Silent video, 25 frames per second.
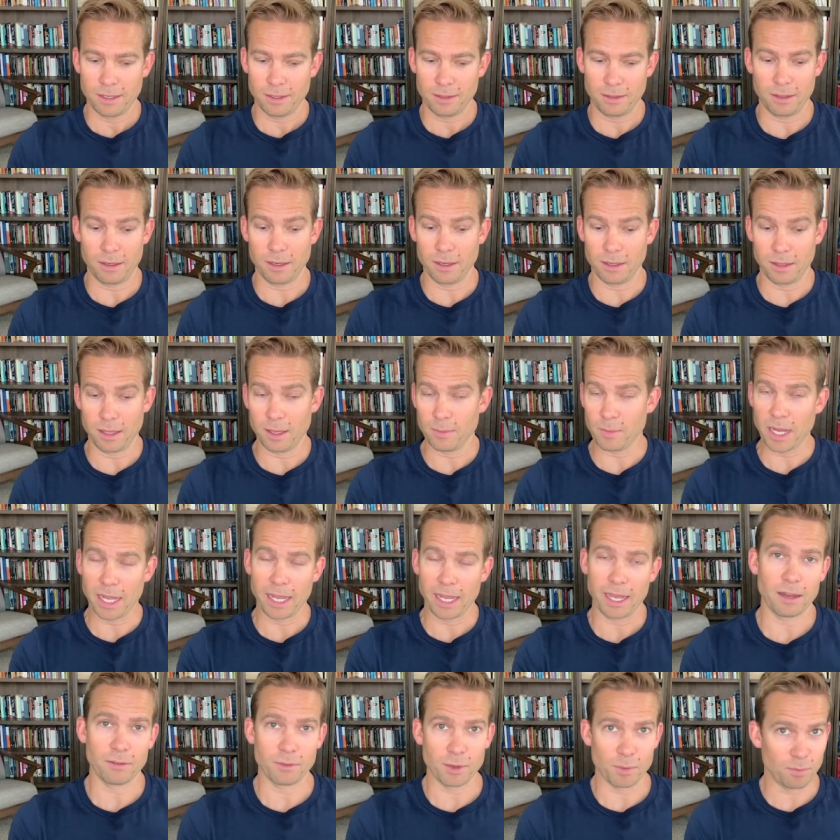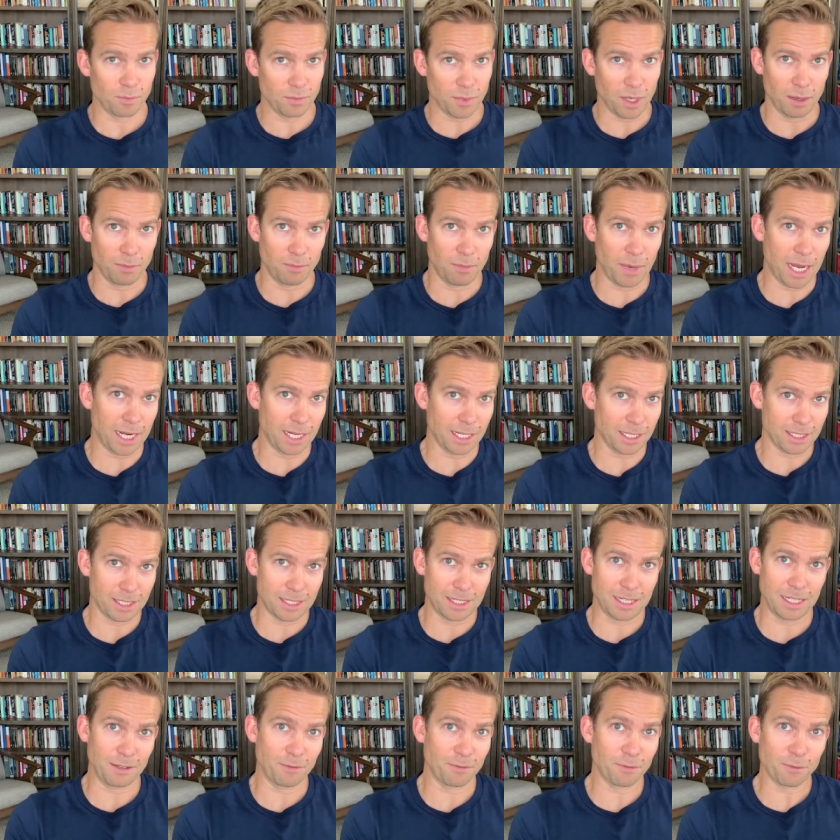They might have a minus
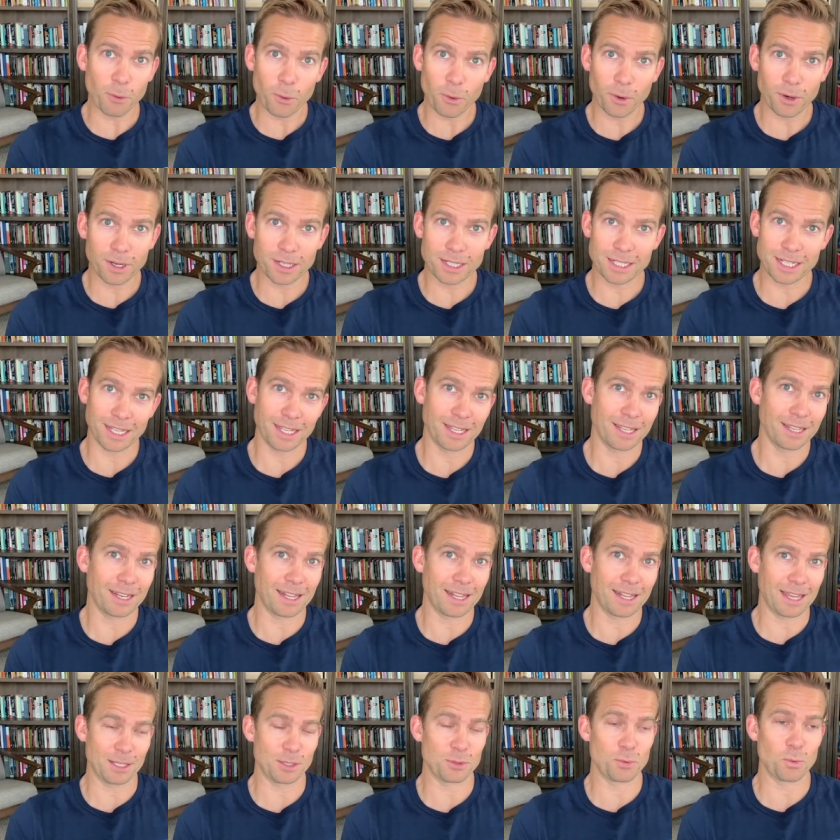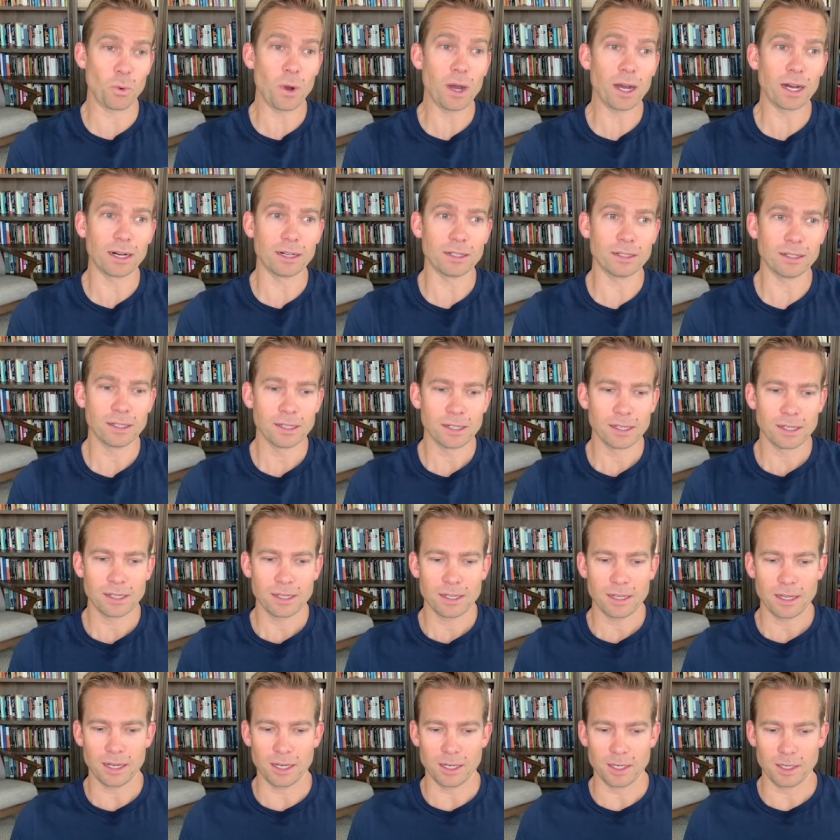D4 to hit as well
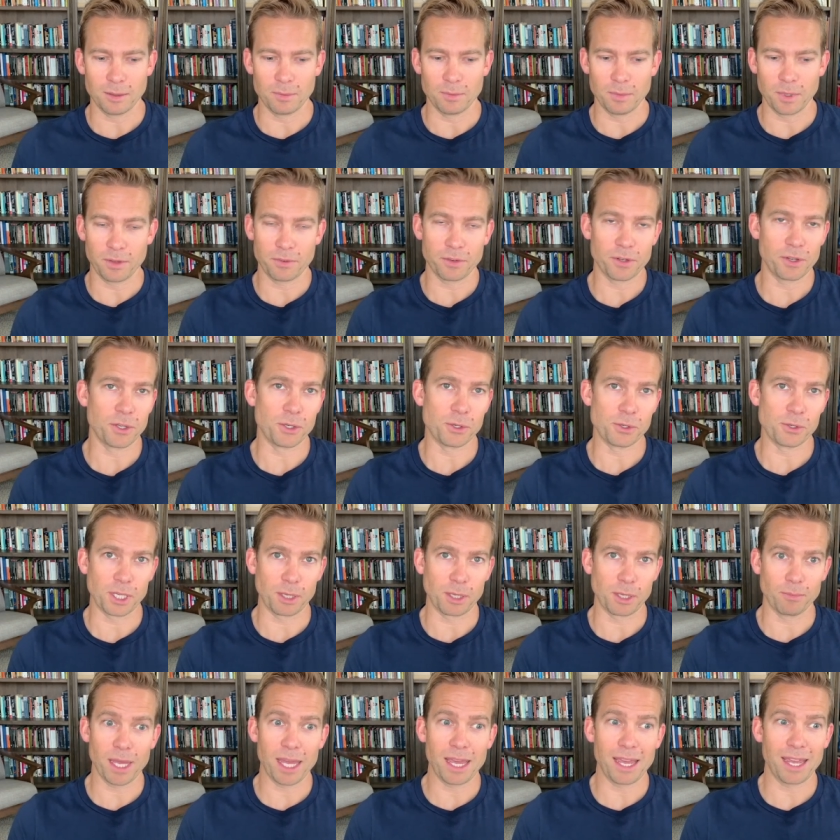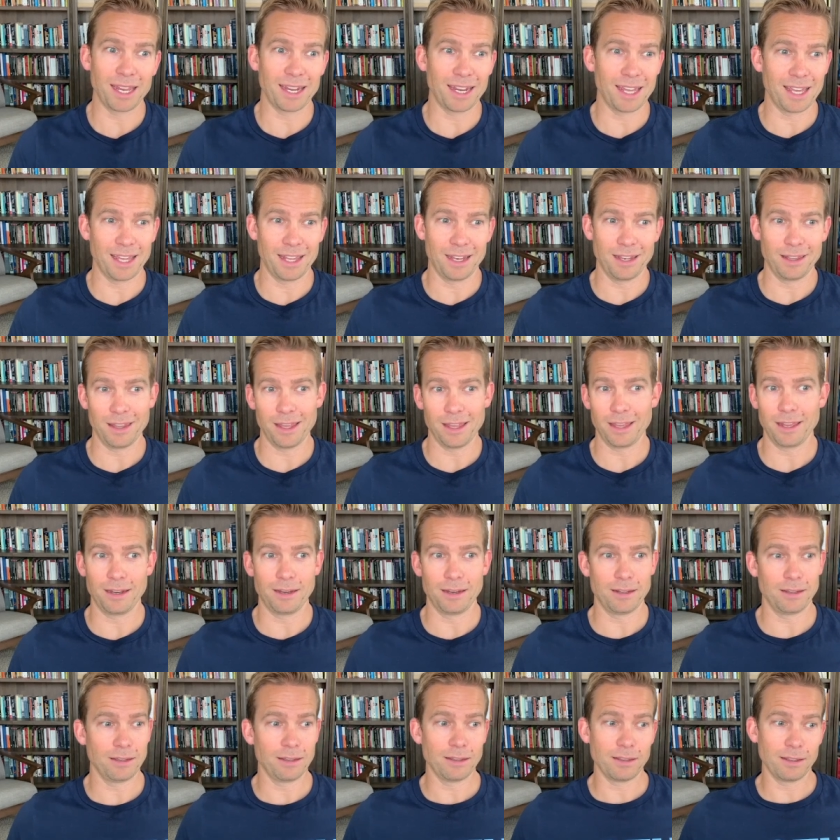if you're using Bane, and
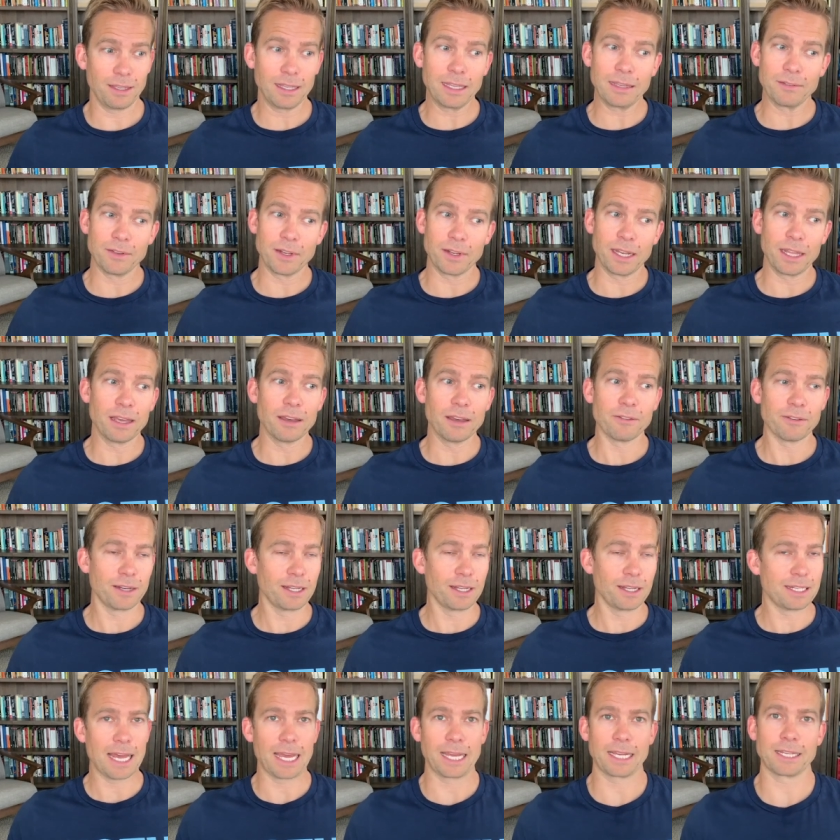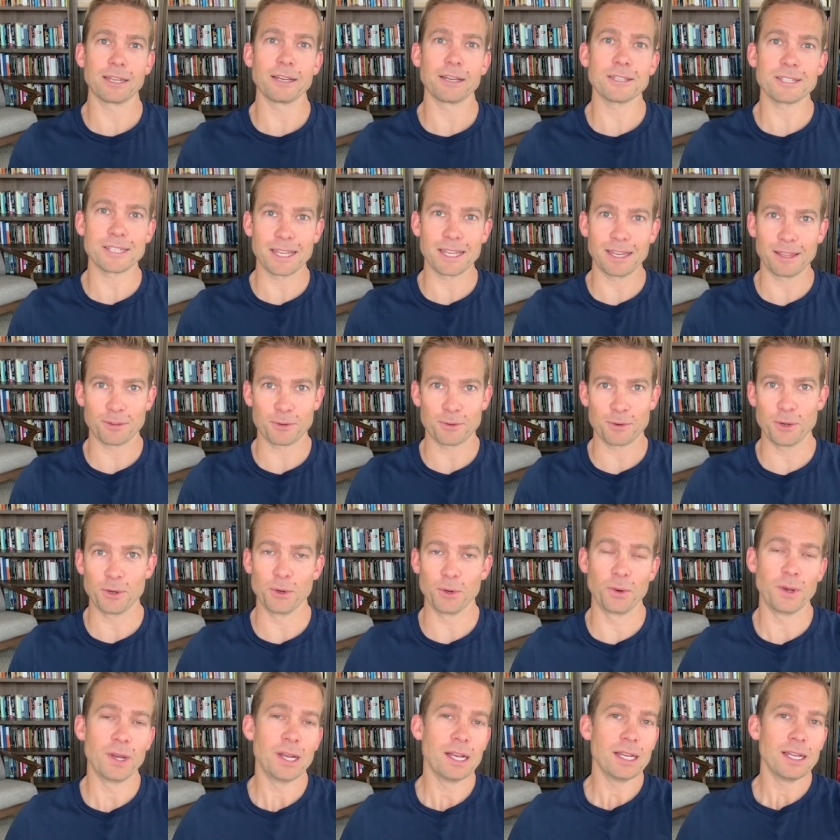then even if an attack does get through,